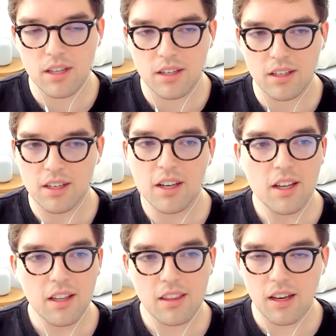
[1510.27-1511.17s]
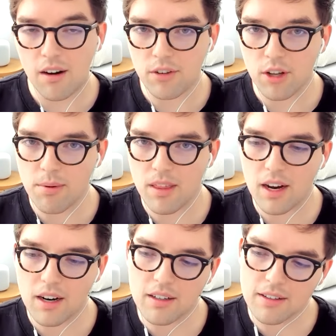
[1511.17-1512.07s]
the envelope
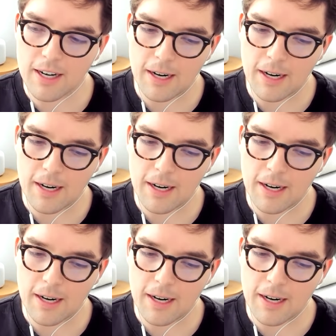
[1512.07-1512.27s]
there.